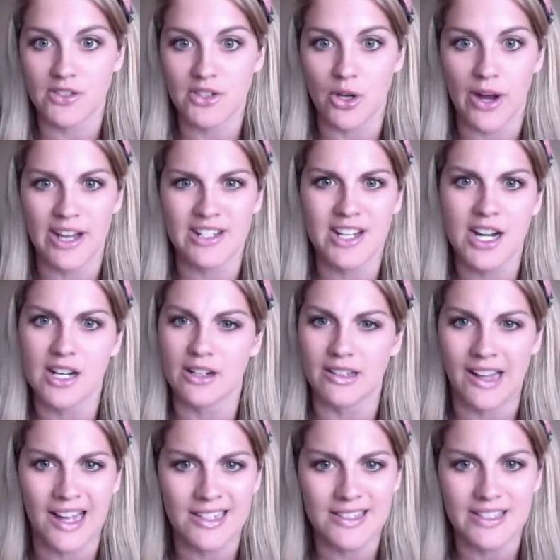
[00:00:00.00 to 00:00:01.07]
So I just kind of
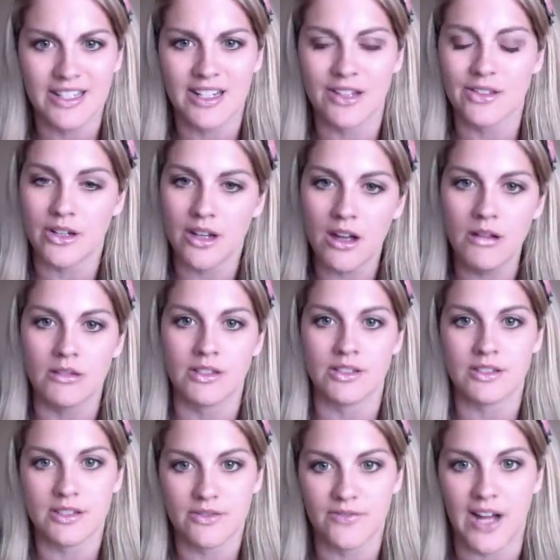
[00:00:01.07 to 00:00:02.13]
glanced at it and I was going, oh,
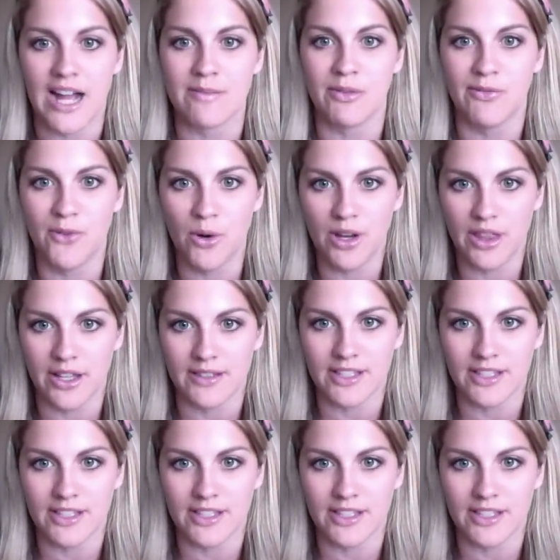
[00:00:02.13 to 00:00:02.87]
there's 5 before this.